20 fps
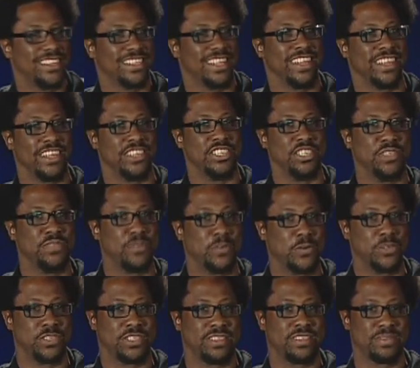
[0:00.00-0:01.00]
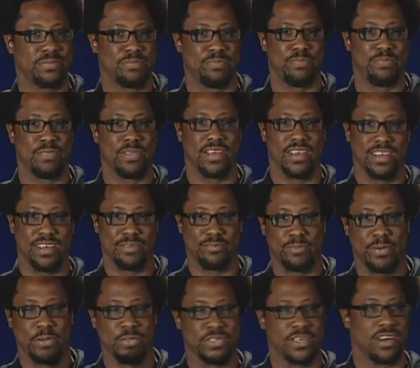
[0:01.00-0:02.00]
I think she's forced
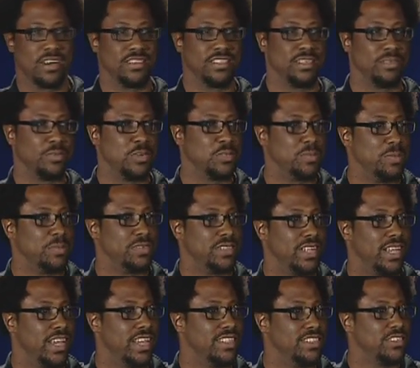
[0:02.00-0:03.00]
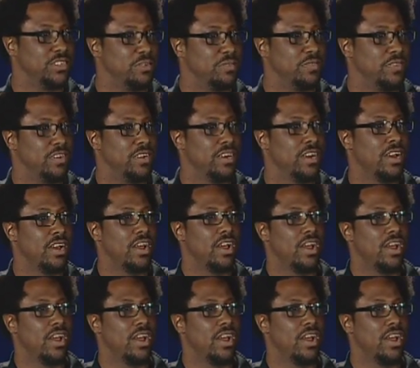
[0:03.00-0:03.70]
postcards into most people's hands so far.